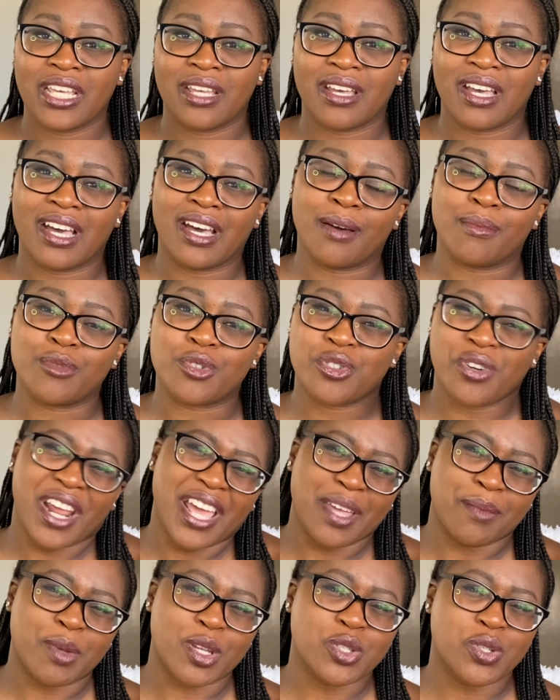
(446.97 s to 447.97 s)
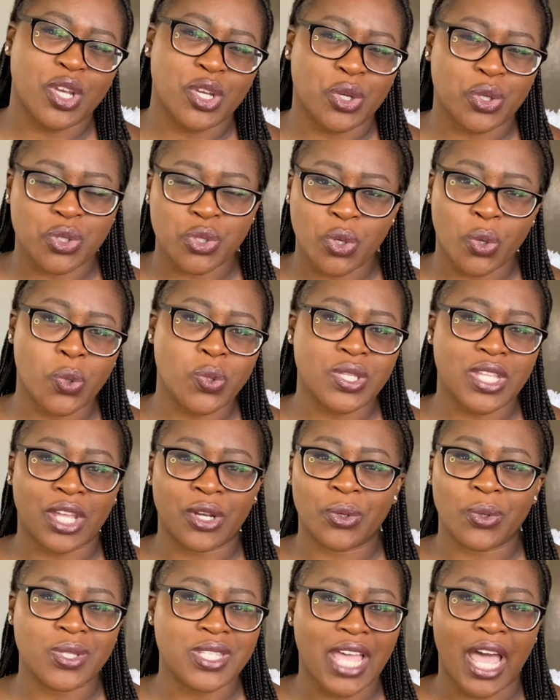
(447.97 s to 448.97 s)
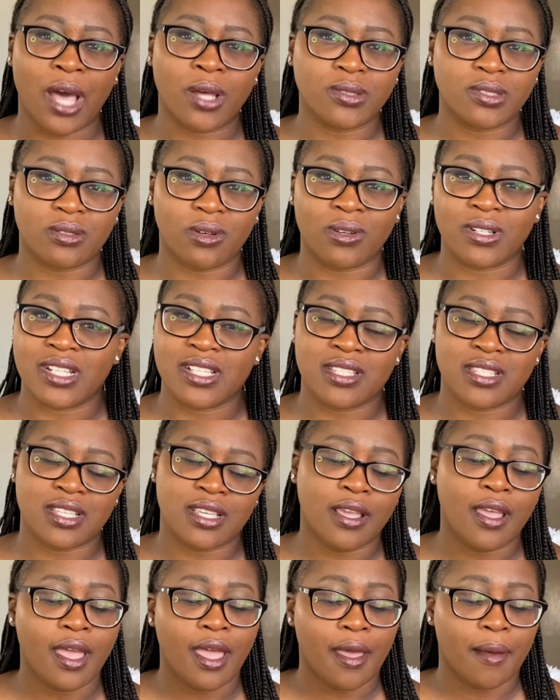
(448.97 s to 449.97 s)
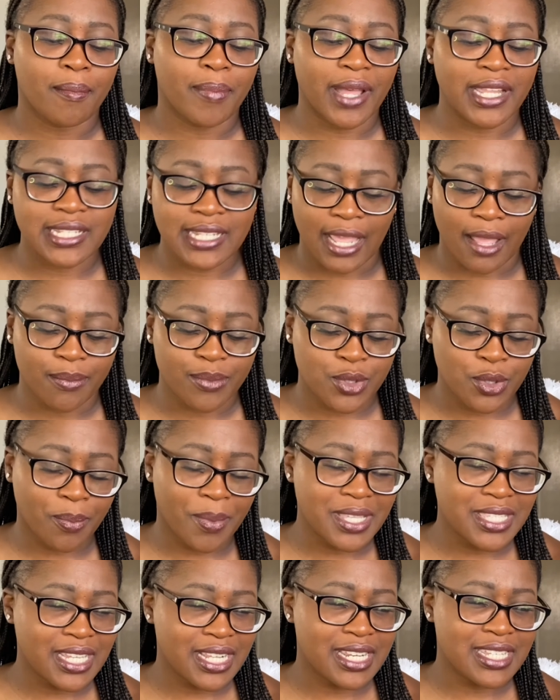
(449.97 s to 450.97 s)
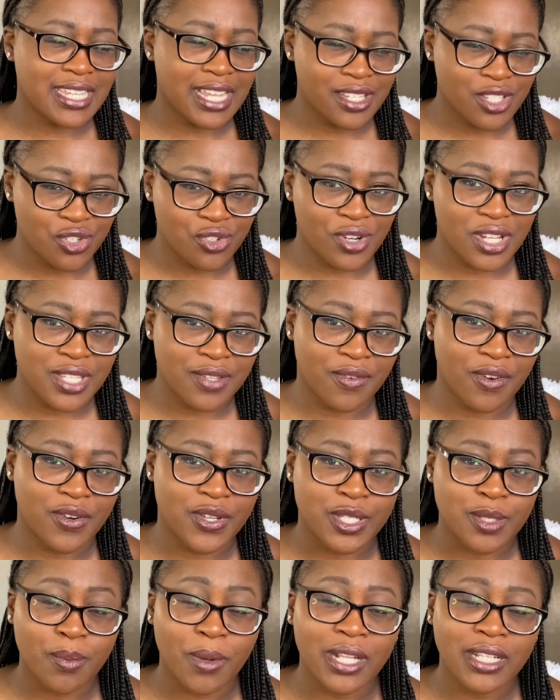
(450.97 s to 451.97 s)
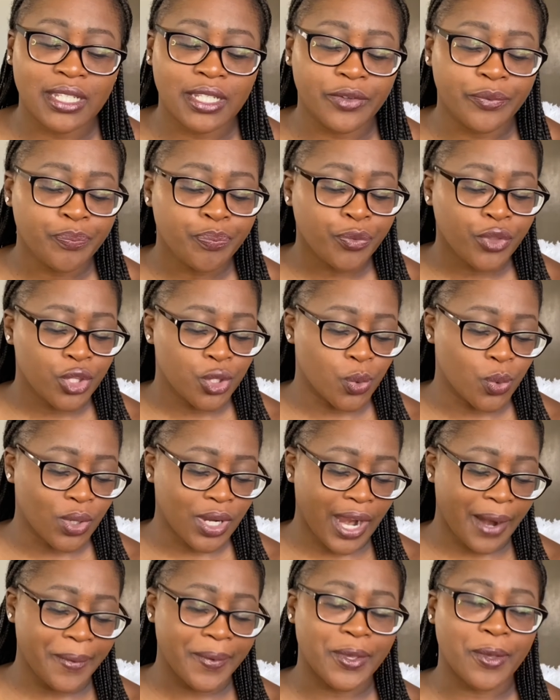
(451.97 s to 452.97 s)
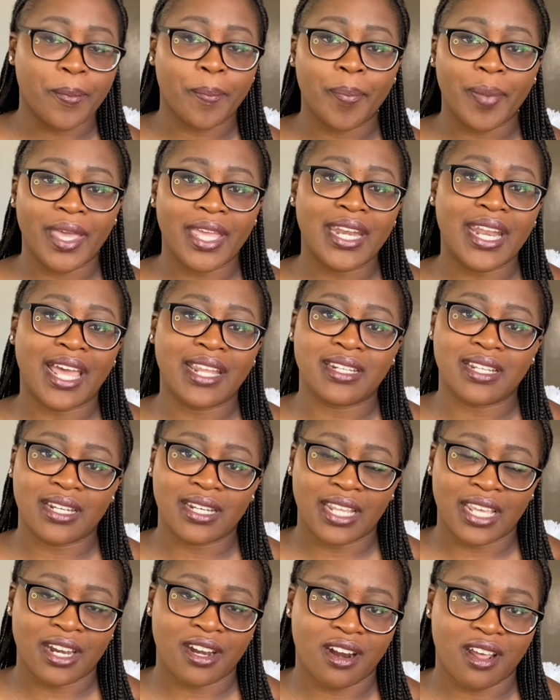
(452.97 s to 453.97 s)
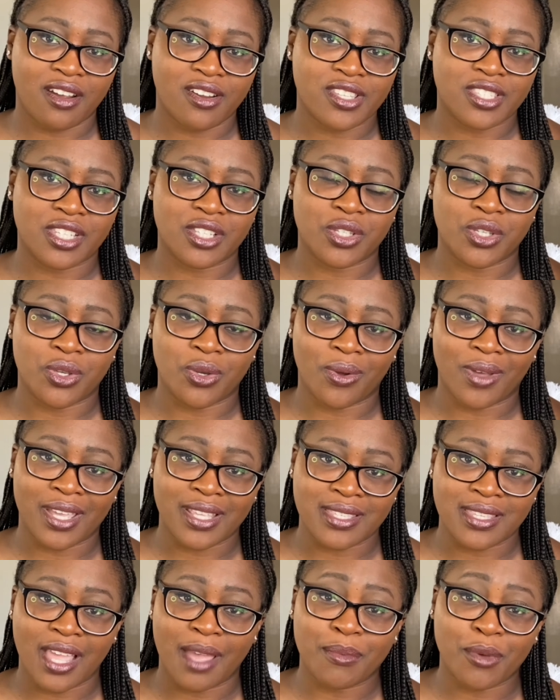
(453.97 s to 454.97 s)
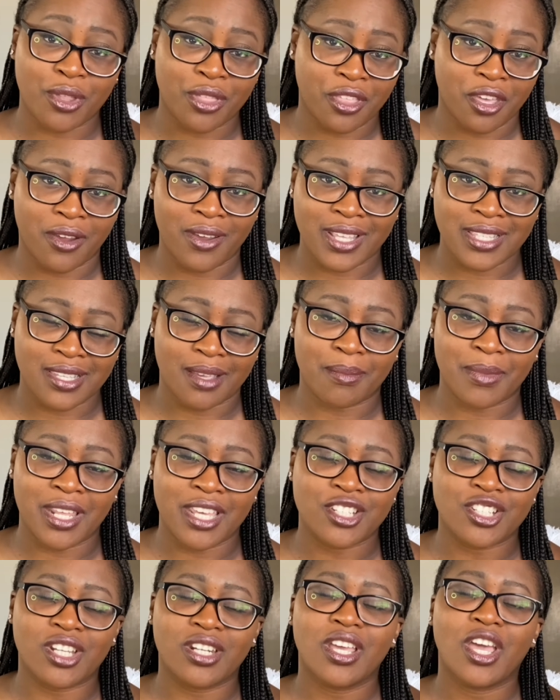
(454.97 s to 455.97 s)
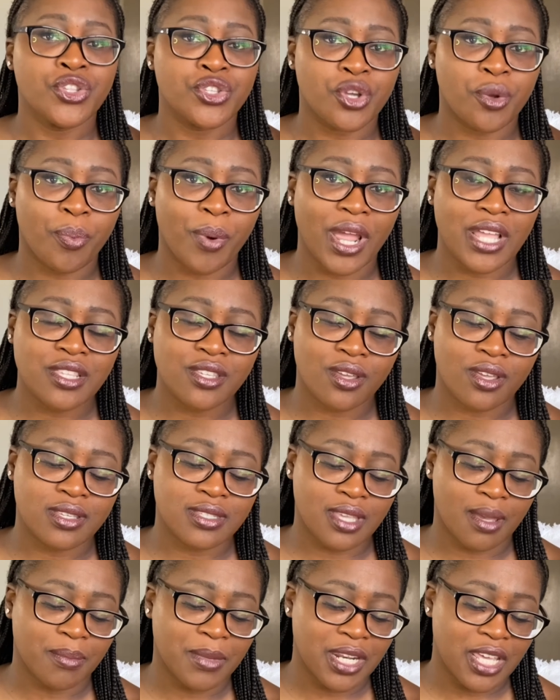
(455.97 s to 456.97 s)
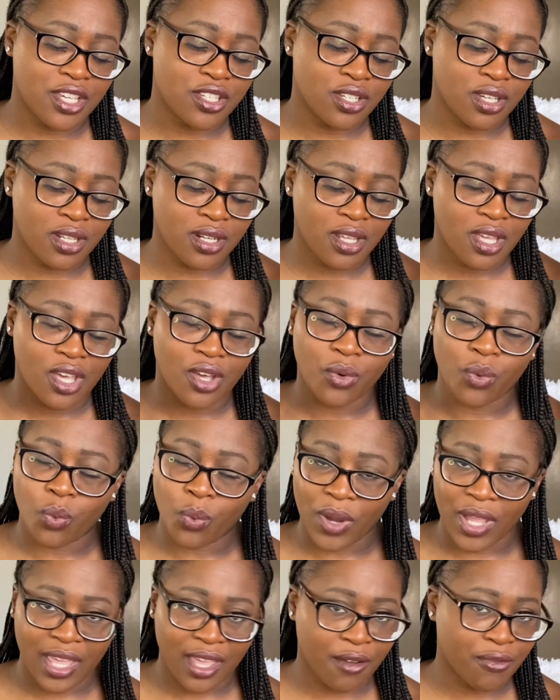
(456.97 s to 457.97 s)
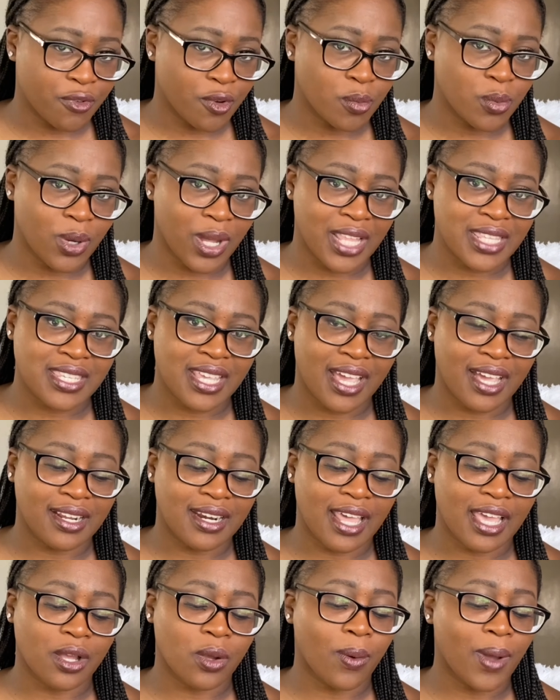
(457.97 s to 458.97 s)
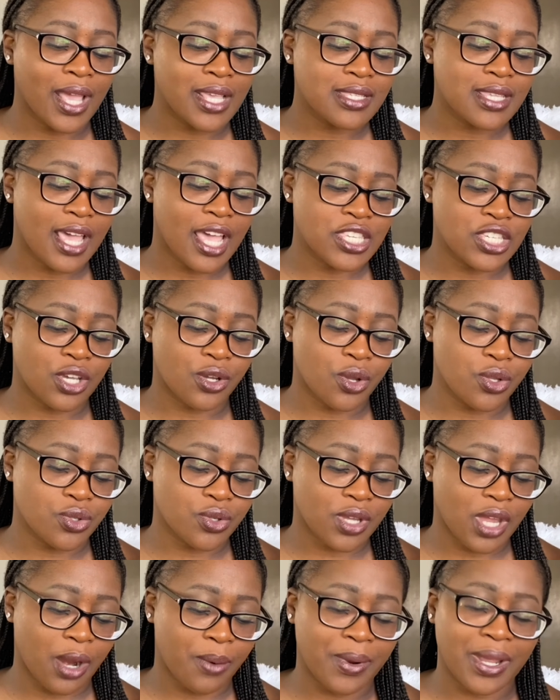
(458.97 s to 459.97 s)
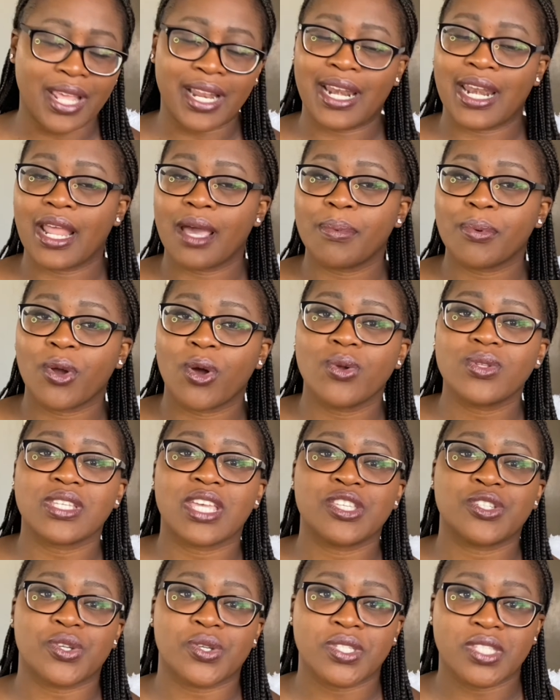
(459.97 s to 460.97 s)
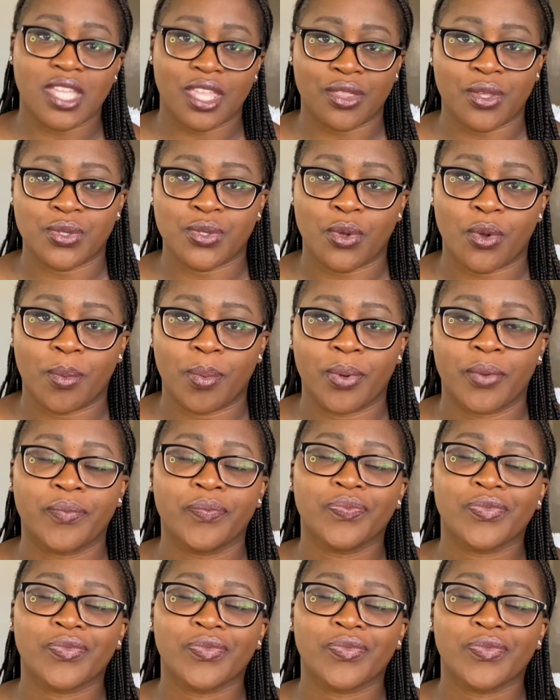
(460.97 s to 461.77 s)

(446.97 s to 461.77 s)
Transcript: Try and make sure your toes are not out, honestly. But yeah, so basically just dress very smartly. You will carry your pen and an NRC to your exam, your theory examination. To your practical examination, wear a formal attire likewise, and you're going to carry a lab coat and your stethoscope.